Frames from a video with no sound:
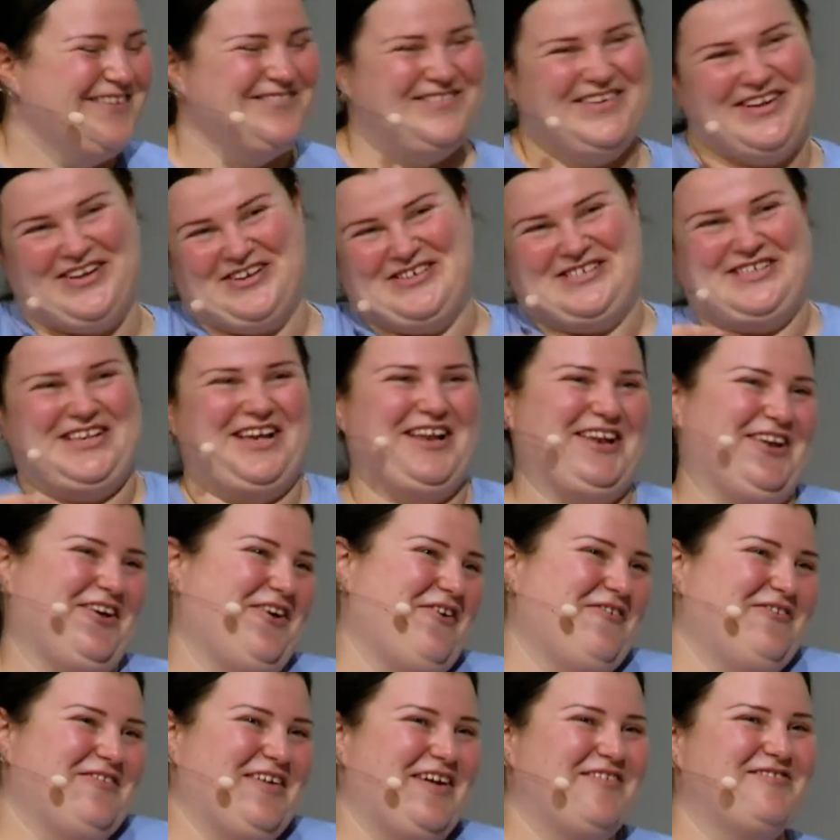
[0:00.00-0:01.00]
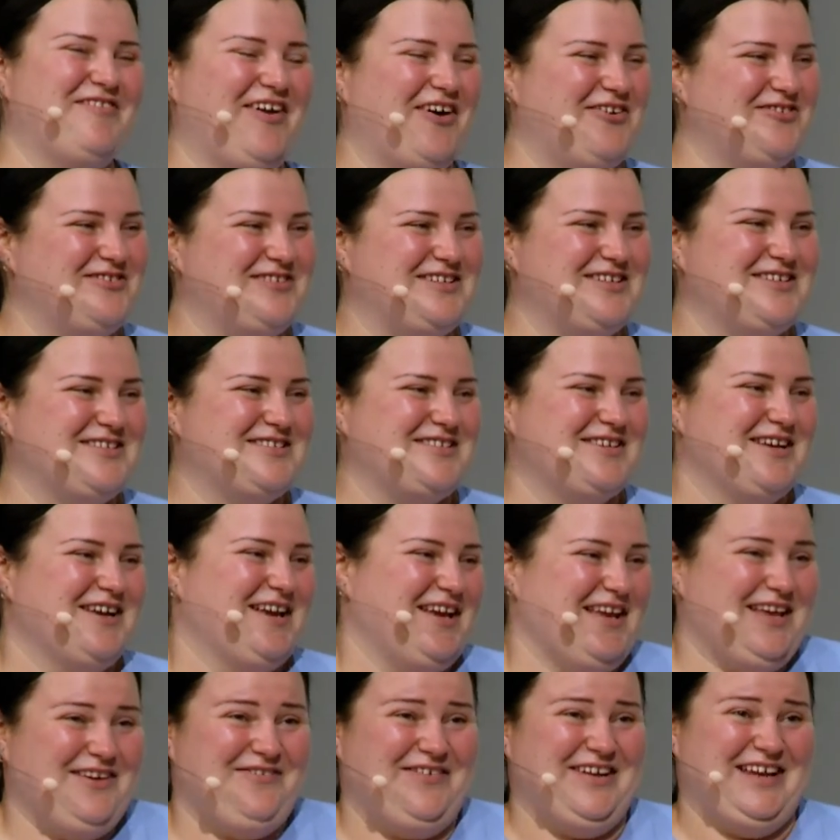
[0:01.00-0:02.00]
Because I love my mountains,
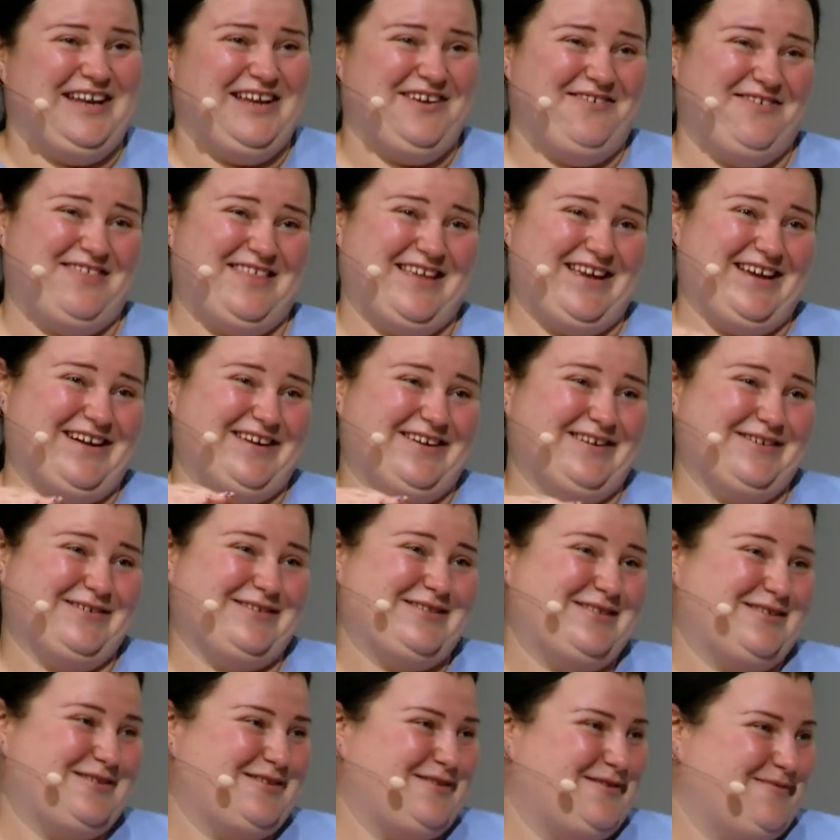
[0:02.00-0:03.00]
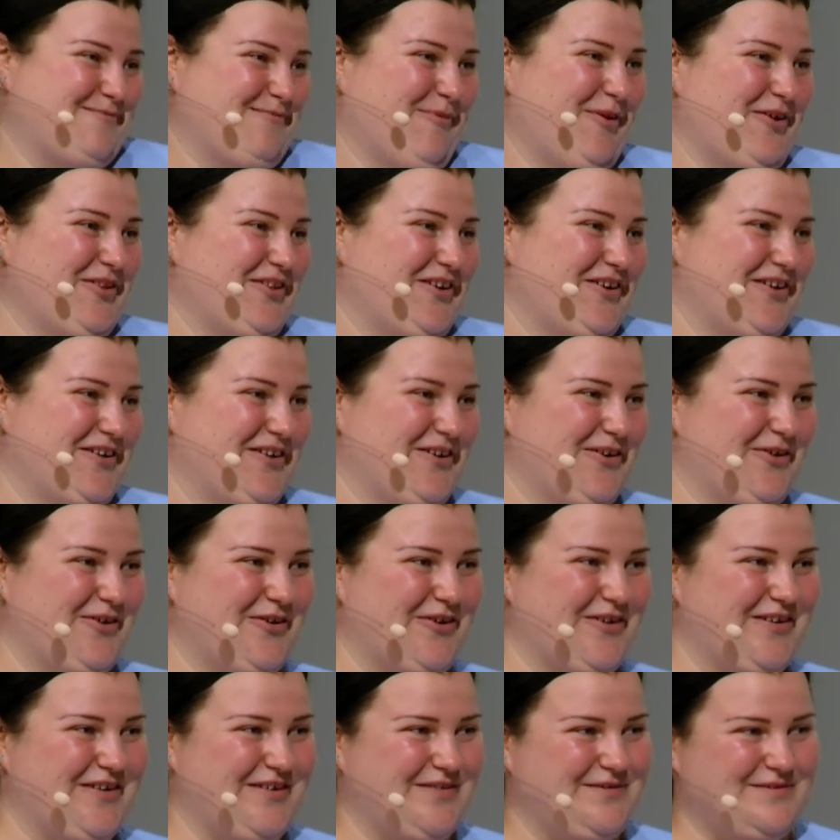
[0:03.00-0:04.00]
even if they are smaller
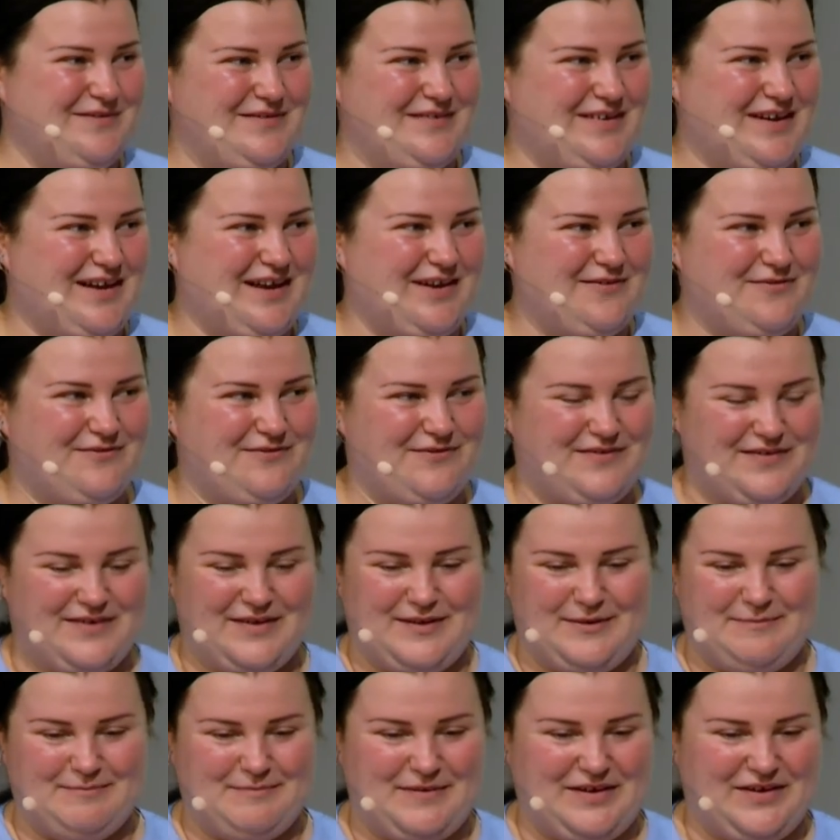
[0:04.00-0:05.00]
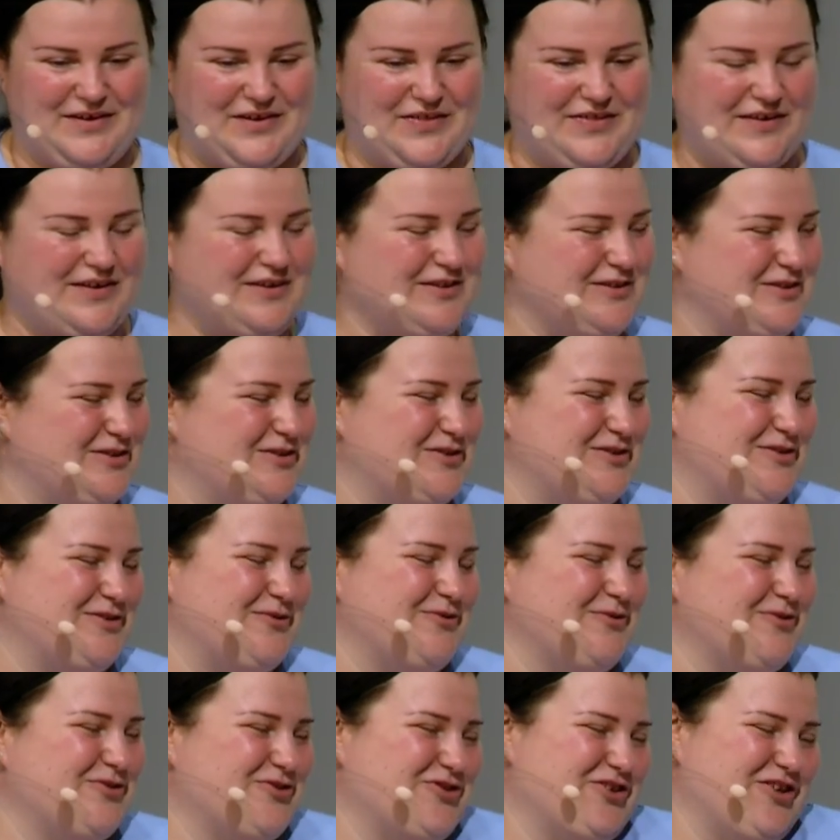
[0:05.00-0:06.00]
or have um, another
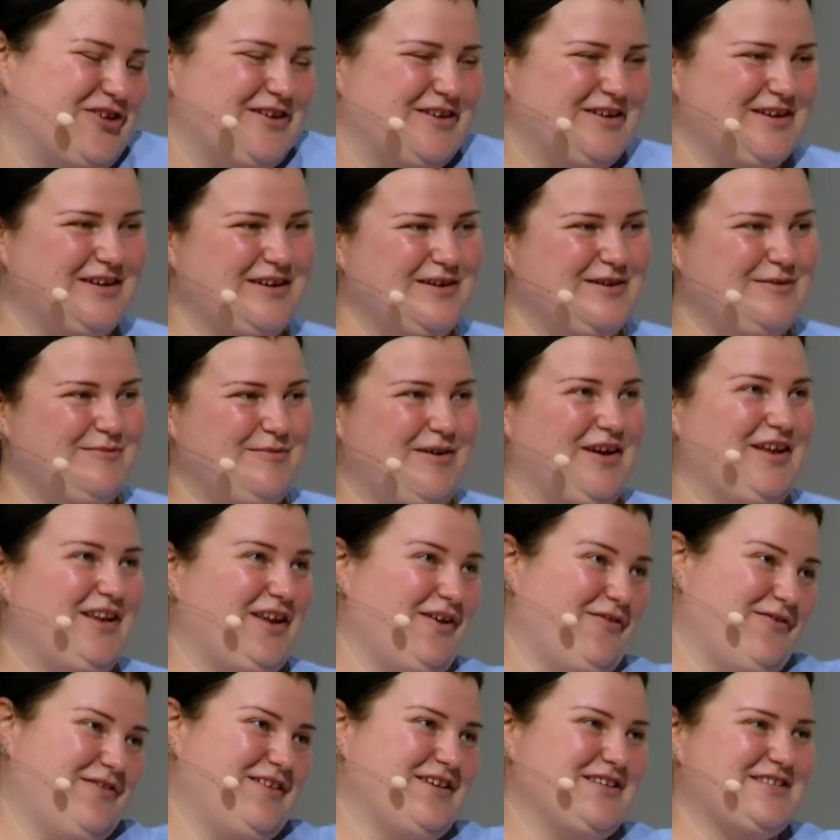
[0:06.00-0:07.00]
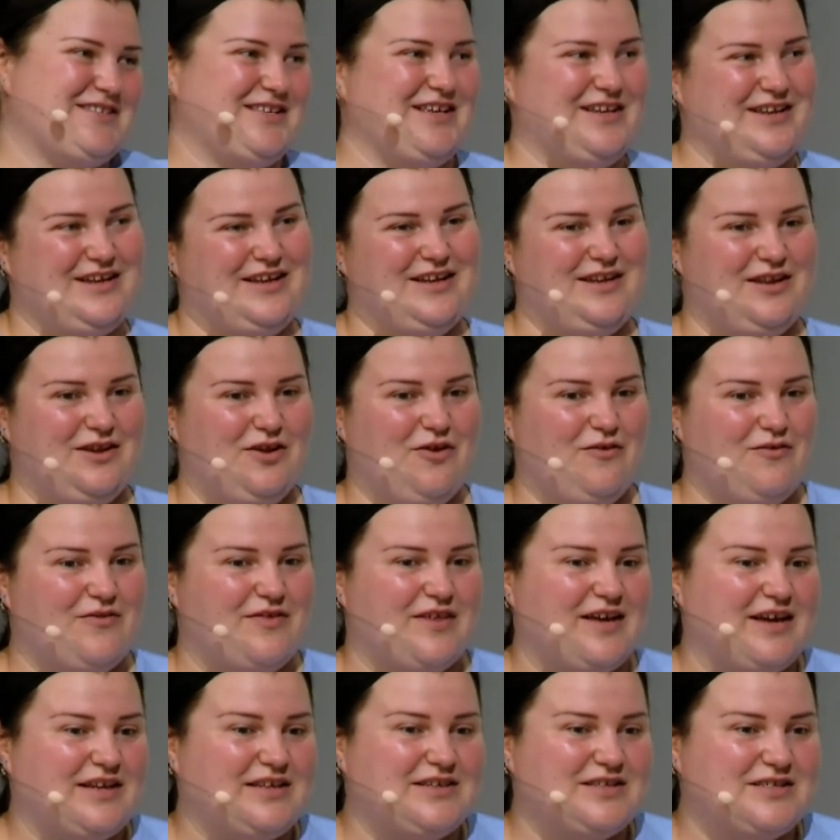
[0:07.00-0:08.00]
construction. But I love this and I
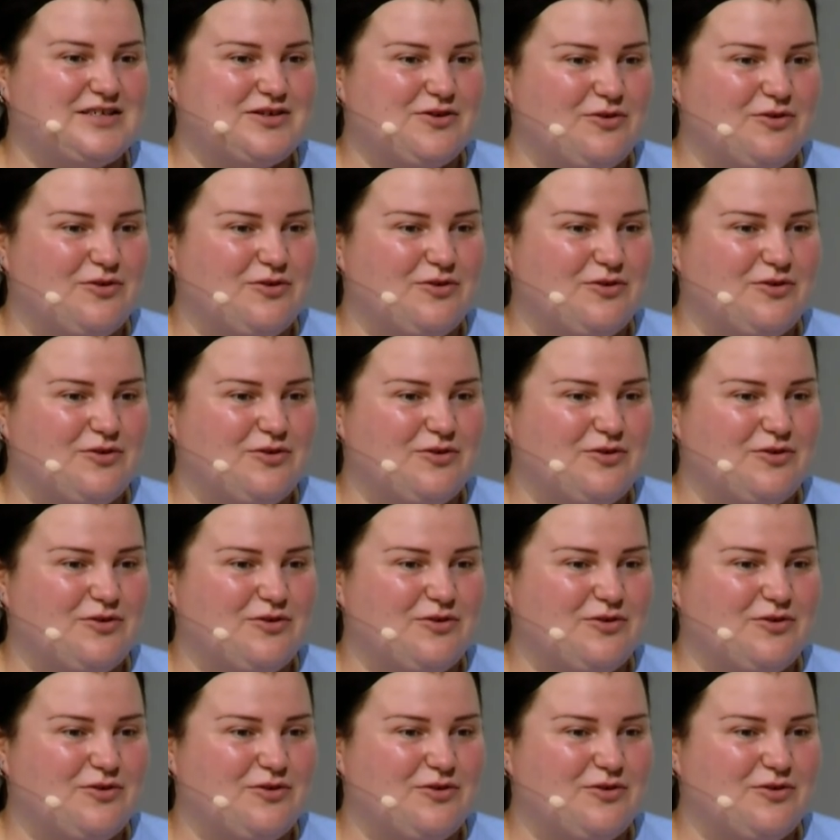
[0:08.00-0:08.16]
love that.